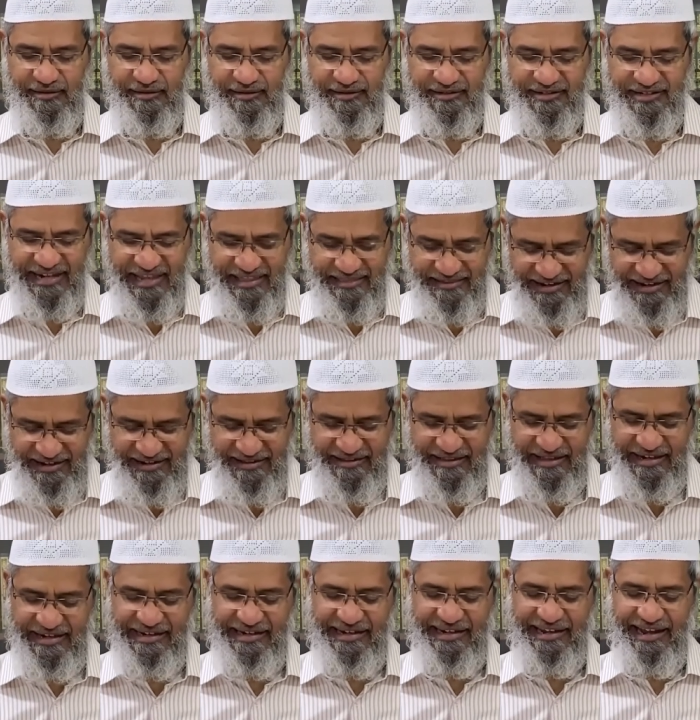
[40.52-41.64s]
she has
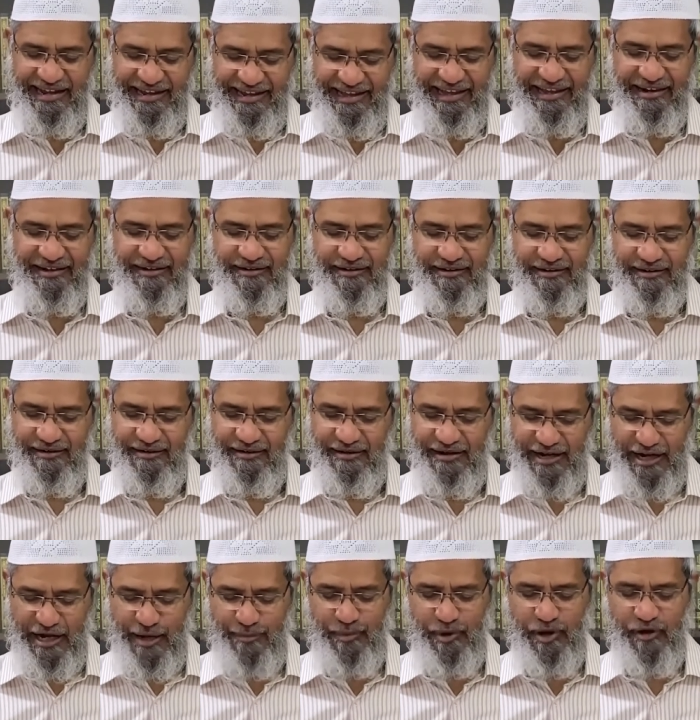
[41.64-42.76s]
recently again,
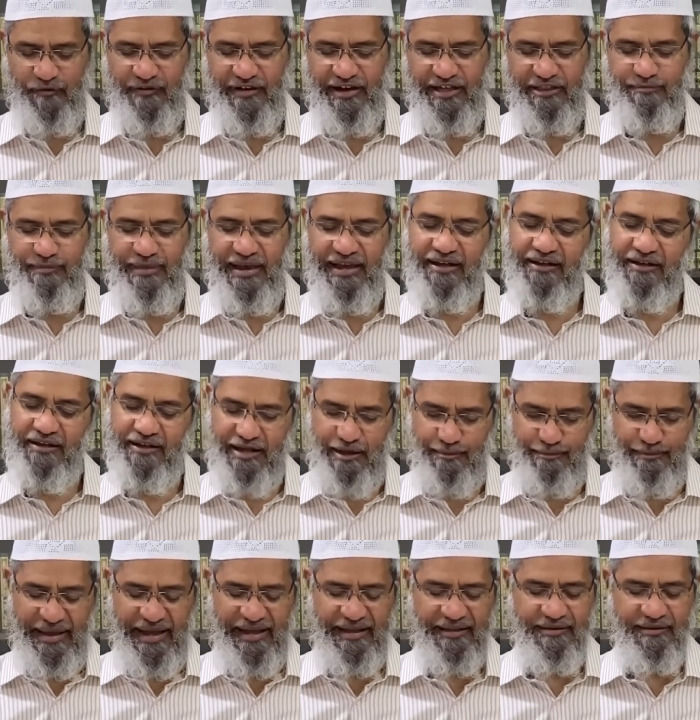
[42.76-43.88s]
a couple of hours back,
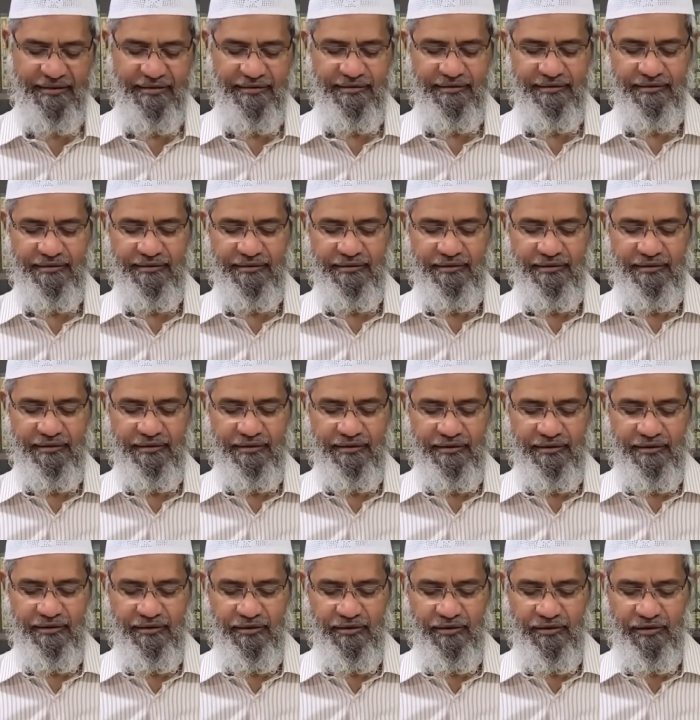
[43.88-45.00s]
come back
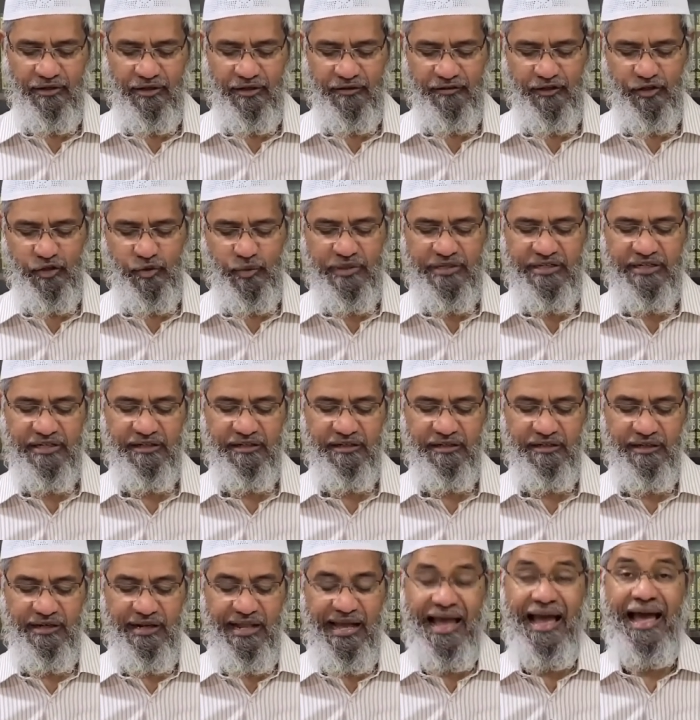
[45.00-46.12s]
on the Twitter.
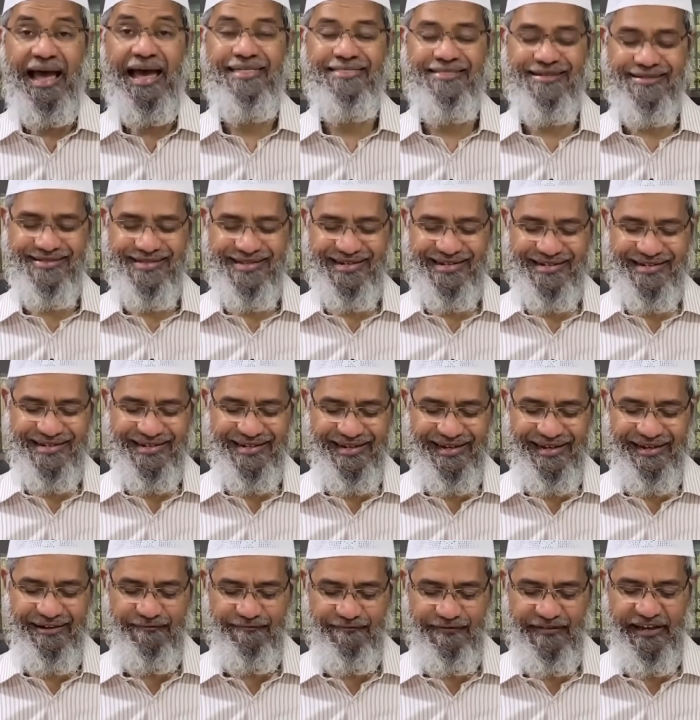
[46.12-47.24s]
As a sister
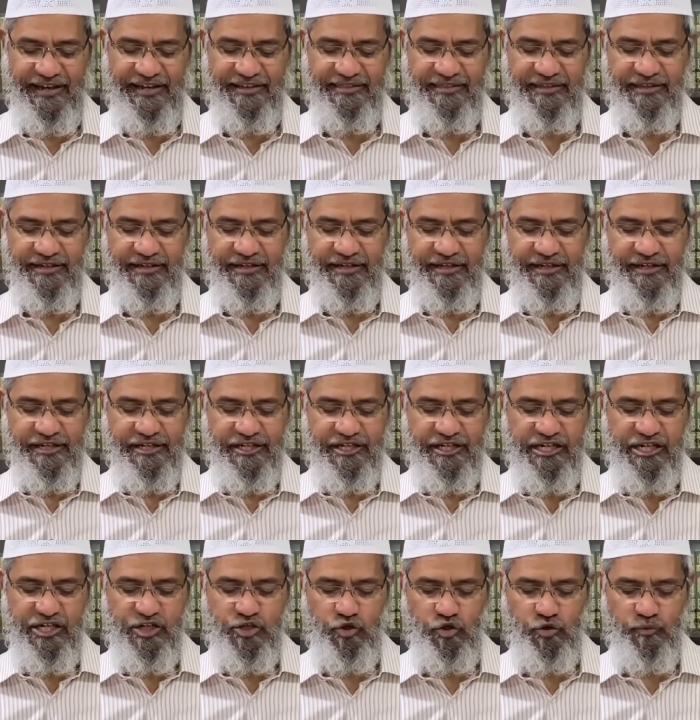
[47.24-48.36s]
in faith,
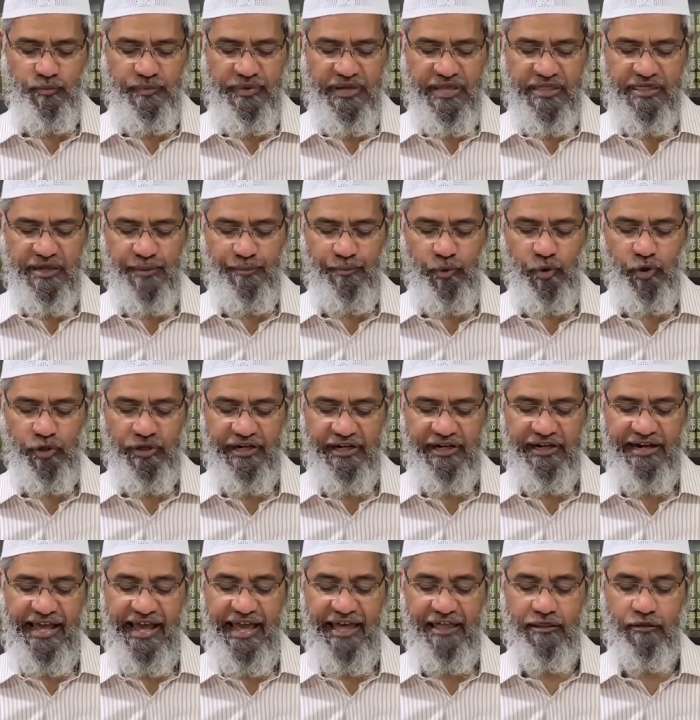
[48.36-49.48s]
she should be
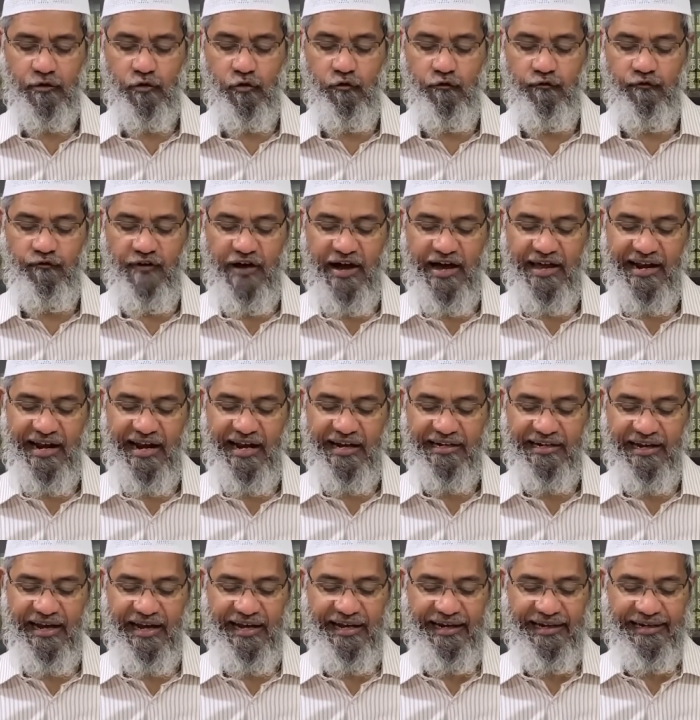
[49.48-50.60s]
supported, as kuffar are
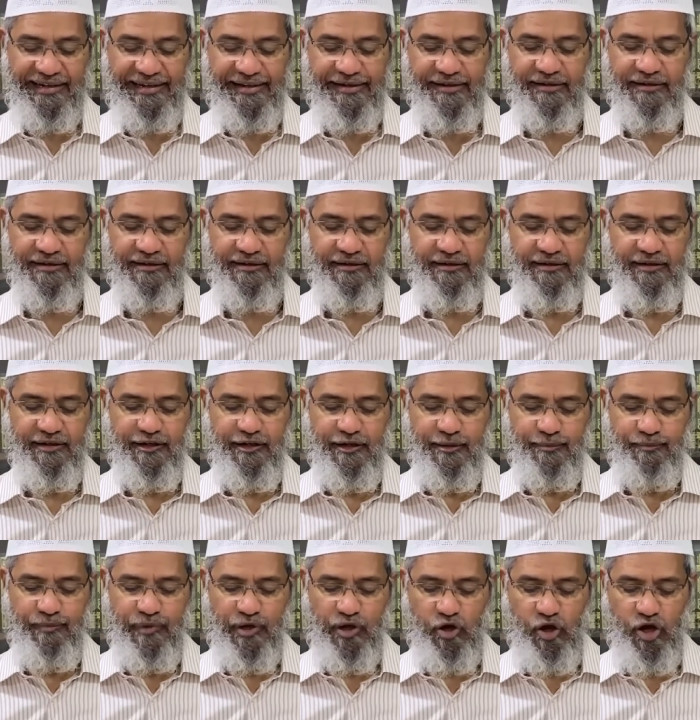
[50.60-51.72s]
targeting her
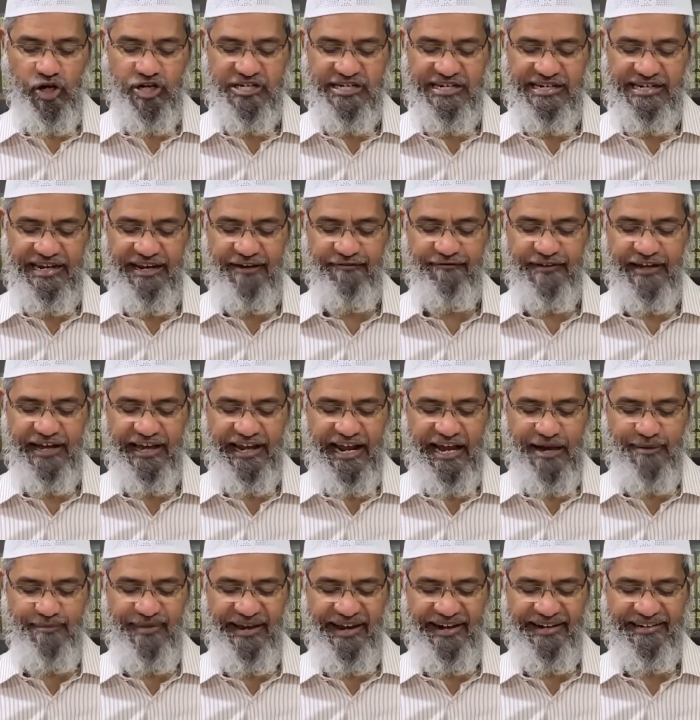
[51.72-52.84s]
because she left
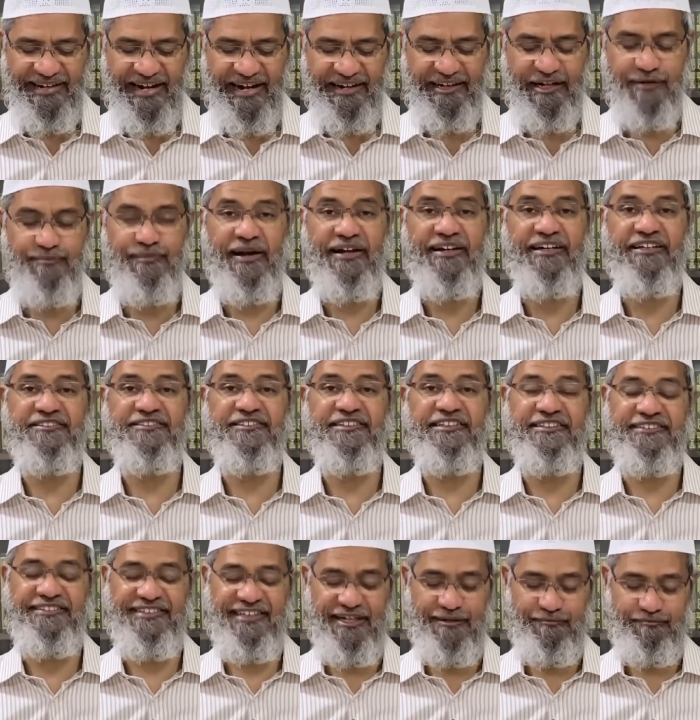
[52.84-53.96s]
haram and started practicing
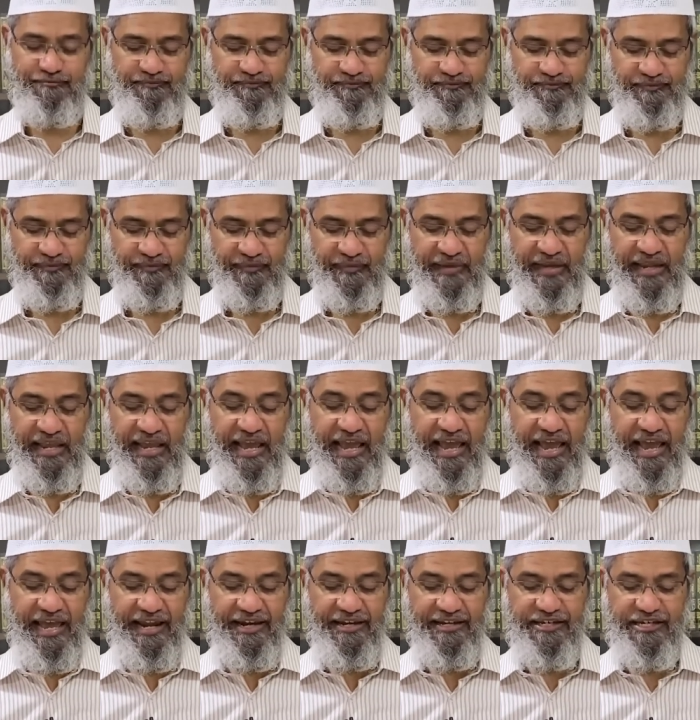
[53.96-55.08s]
Islam,
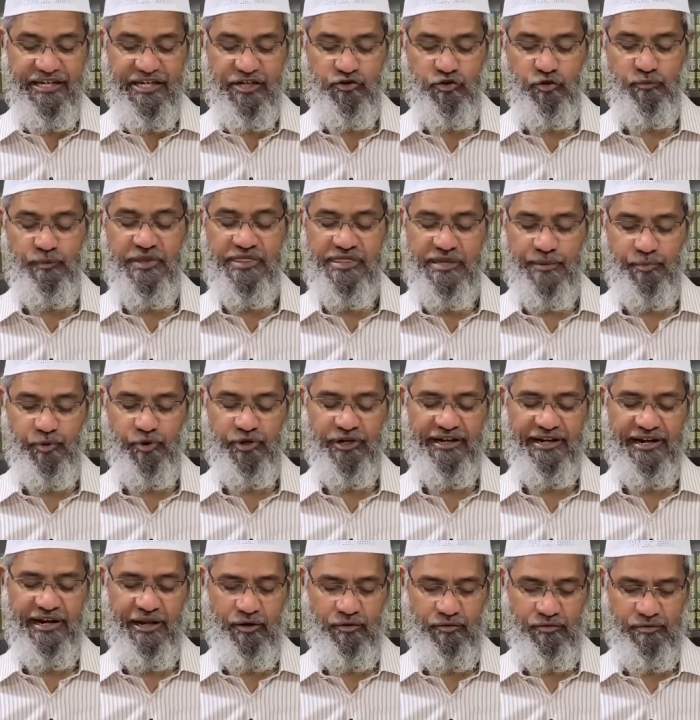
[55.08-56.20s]
and she should be supported
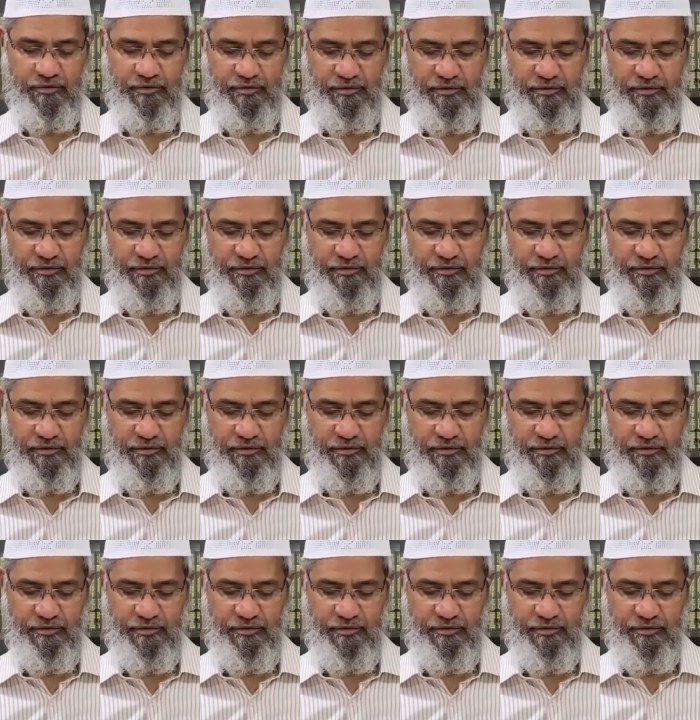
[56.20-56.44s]
now.